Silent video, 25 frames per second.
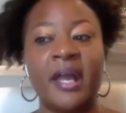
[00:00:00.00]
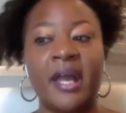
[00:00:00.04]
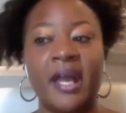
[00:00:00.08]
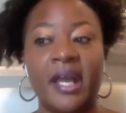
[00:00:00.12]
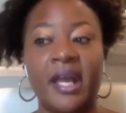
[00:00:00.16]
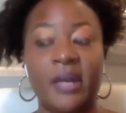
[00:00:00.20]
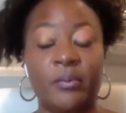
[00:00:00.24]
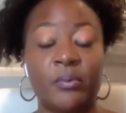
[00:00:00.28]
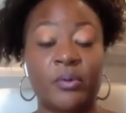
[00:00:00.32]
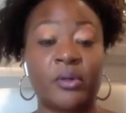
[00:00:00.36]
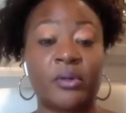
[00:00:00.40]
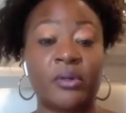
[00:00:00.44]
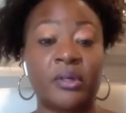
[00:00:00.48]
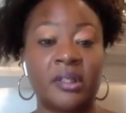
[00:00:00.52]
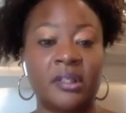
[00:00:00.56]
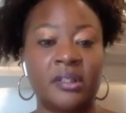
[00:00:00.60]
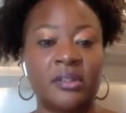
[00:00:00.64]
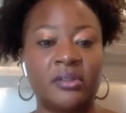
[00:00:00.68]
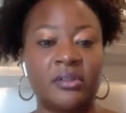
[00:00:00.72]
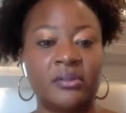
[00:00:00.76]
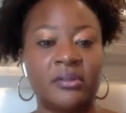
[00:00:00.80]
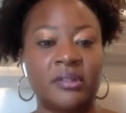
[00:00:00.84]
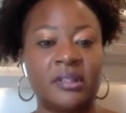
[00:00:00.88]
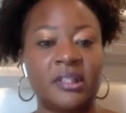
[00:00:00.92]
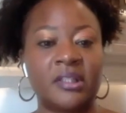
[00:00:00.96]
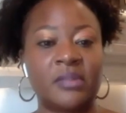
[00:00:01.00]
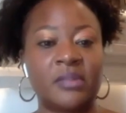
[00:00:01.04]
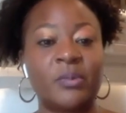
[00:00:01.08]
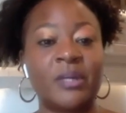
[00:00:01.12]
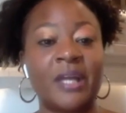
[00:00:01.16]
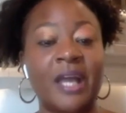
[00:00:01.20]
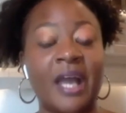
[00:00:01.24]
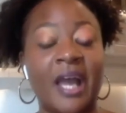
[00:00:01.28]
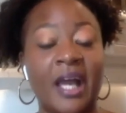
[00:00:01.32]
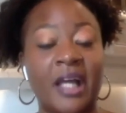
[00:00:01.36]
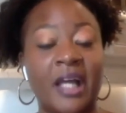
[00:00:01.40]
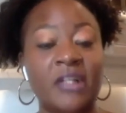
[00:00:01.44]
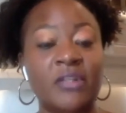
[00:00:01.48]
hey, we're going to do this.
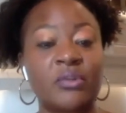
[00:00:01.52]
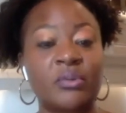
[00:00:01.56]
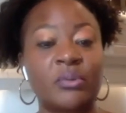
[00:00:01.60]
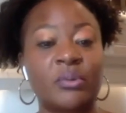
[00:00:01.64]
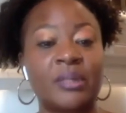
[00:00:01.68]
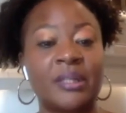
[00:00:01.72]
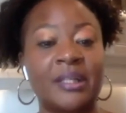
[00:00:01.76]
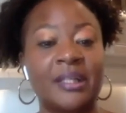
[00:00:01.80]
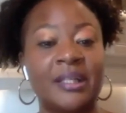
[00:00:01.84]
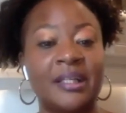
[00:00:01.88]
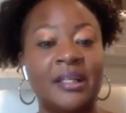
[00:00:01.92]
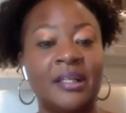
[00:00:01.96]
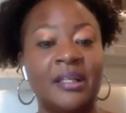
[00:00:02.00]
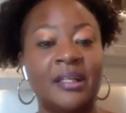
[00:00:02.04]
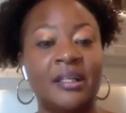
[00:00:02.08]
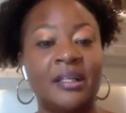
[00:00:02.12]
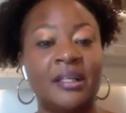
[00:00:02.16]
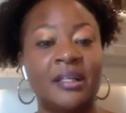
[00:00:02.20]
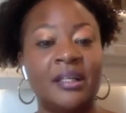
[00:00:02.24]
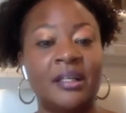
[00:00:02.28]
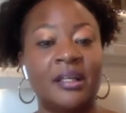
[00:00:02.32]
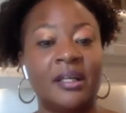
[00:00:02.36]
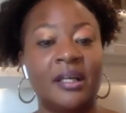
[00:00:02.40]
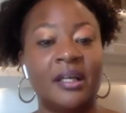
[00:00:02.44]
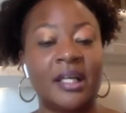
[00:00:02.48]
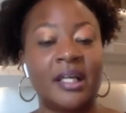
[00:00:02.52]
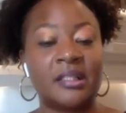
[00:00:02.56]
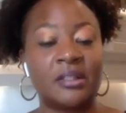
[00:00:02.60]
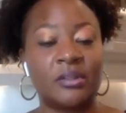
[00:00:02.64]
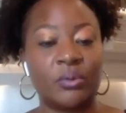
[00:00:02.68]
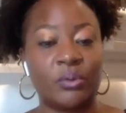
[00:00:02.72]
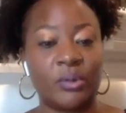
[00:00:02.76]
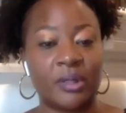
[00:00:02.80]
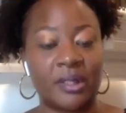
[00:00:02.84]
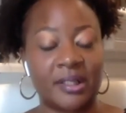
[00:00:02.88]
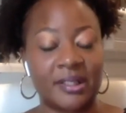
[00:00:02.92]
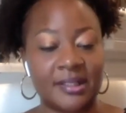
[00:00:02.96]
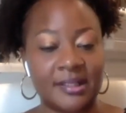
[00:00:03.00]
We actually, as an
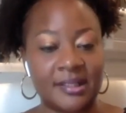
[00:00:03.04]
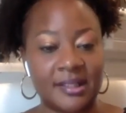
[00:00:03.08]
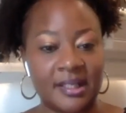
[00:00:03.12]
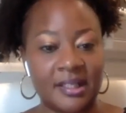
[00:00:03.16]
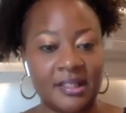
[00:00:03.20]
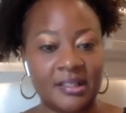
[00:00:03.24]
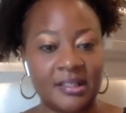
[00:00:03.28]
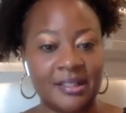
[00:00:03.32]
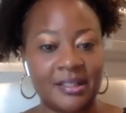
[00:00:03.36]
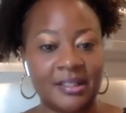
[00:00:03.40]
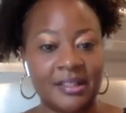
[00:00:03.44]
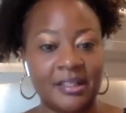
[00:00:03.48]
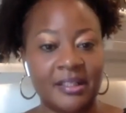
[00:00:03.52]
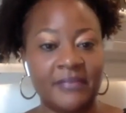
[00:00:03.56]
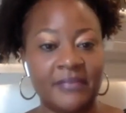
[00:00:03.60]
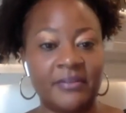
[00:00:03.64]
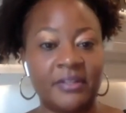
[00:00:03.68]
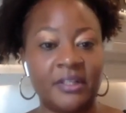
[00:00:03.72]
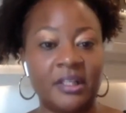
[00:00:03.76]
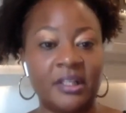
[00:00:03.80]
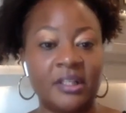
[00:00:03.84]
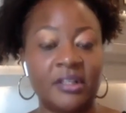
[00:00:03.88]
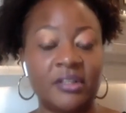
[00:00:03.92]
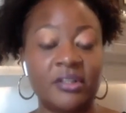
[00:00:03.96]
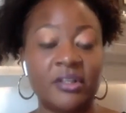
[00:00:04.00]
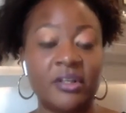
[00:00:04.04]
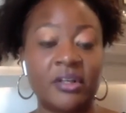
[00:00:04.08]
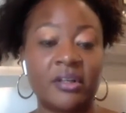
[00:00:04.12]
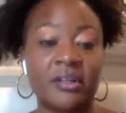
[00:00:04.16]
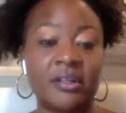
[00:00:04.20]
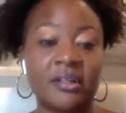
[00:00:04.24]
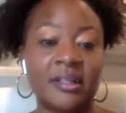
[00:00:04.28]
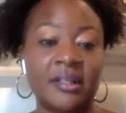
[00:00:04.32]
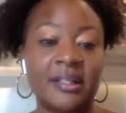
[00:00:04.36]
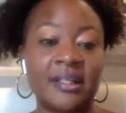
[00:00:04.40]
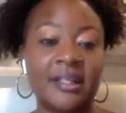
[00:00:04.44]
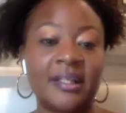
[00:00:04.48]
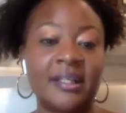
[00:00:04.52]
organization, live it
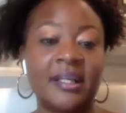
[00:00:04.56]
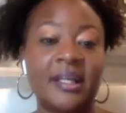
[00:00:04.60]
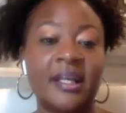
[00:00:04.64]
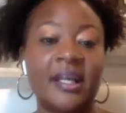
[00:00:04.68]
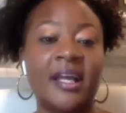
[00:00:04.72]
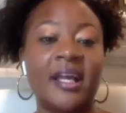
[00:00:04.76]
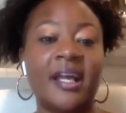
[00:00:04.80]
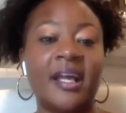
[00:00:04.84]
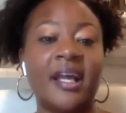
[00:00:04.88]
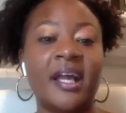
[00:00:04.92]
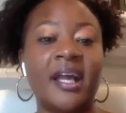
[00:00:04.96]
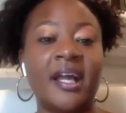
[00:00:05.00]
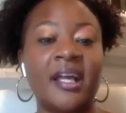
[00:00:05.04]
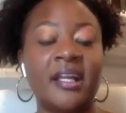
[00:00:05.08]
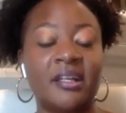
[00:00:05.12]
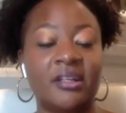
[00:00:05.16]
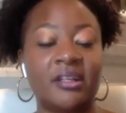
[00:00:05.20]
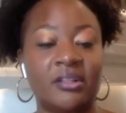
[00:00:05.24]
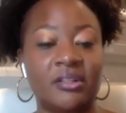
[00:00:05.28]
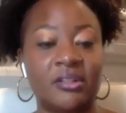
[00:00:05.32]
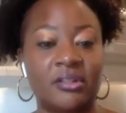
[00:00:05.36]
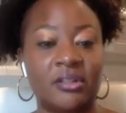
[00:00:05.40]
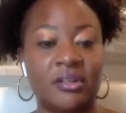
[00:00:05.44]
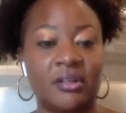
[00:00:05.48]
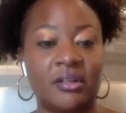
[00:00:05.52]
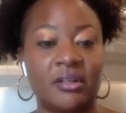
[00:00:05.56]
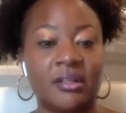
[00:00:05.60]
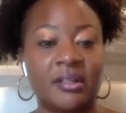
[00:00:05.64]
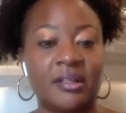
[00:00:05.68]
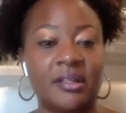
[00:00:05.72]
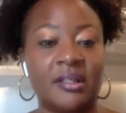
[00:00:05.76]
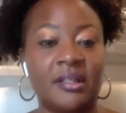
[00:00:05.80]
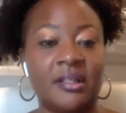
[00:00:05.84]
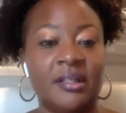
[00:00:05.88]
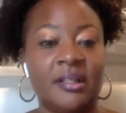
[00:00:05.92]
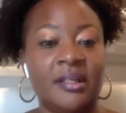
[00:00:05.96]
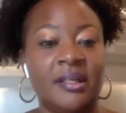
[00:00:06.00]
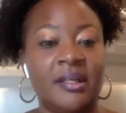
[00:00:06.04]
internally and
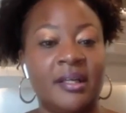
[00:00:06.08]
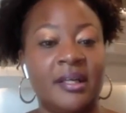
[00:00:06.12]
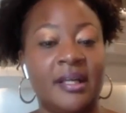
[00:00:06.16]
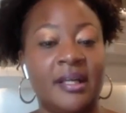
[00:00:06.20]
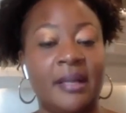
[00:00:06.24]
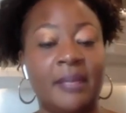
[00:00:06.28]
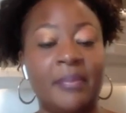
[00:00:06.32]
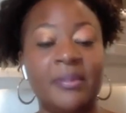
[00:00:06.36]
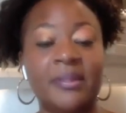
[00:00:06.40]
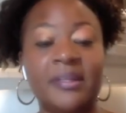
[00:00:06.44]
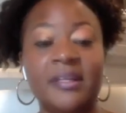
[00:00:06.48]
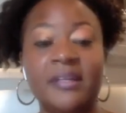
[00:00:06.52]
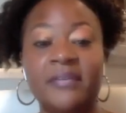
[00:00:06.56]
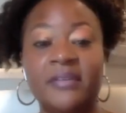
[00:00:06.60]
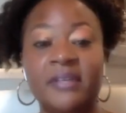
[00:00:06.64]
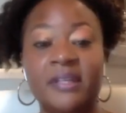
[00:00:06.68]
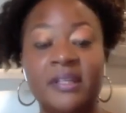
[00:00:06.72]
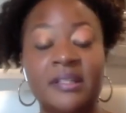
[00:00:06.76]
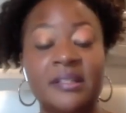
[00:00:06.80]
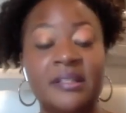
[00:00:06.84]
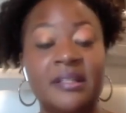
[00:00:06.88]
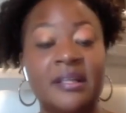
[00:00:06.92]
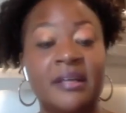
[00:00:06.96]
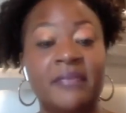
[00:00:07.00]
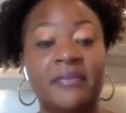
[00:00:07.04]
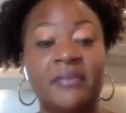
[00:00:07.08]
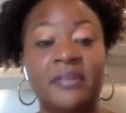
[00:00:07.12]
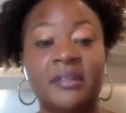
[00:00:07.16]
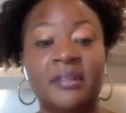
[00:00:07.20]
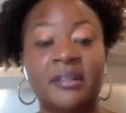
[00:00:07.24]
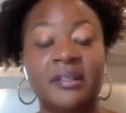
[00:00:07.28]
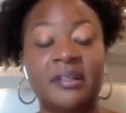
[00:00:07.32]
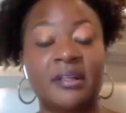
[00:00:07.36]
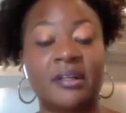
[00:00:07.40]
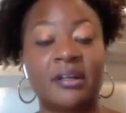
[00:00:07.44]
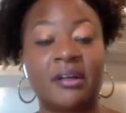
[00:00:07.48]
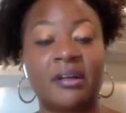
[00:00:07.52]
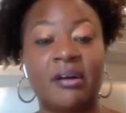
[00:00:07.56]
externally. And I believe it is
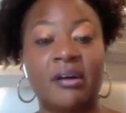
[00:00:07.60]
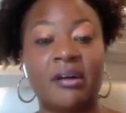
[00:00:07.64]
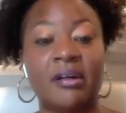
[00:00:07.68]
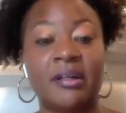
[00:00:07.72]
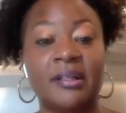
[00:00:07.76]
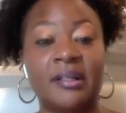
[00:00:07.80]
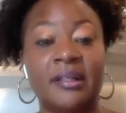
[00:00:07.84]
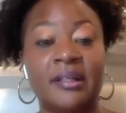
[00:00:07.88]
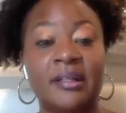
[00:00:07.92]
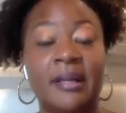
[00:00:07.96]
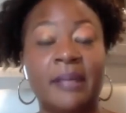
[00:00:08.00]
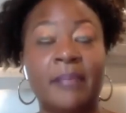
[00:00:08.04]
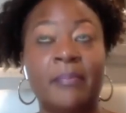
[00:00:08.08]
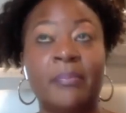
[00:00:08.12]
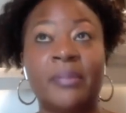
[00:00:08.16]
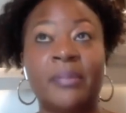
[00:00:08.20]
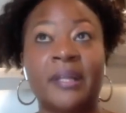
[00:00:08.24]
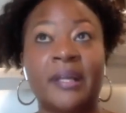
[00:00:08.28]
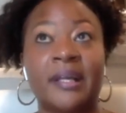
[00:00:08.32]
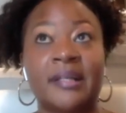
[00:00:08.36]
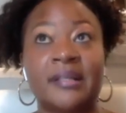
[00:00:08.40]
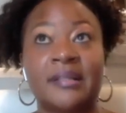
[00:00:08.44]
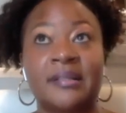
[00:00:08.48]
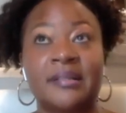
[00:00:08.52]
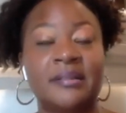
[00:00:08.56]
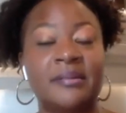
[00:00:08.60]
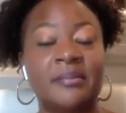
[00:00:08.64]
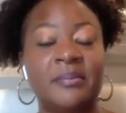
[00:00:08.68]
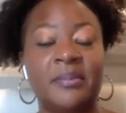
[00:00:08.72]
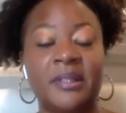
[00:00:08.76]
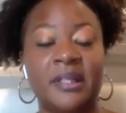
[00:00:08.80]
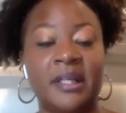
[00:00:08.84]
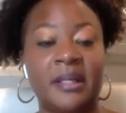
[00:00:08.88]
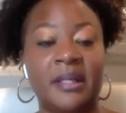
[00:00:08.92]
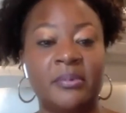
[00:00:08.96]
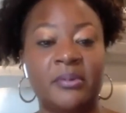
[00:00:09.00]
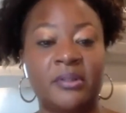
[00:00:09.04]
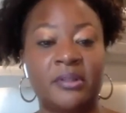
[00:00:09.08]
definitely a calling, and I'm blessed to
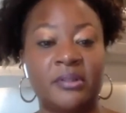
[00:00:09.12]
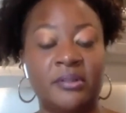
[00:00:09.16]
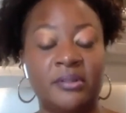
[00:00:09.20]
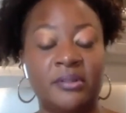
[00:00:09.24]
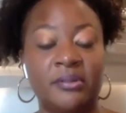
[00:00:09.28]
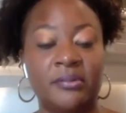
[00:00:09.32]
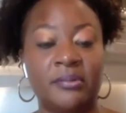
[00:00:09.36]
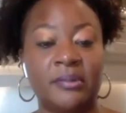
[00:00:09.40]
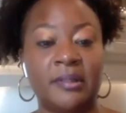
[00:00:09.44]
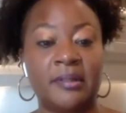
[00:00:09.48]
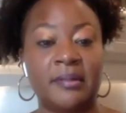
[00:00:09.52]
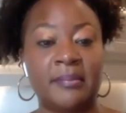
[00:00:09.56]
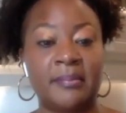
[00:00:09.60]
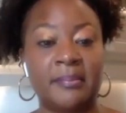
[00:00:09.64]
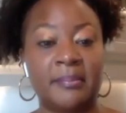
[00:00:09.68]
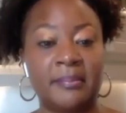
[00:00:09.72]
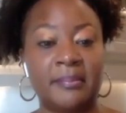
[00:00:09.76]
be able to do it.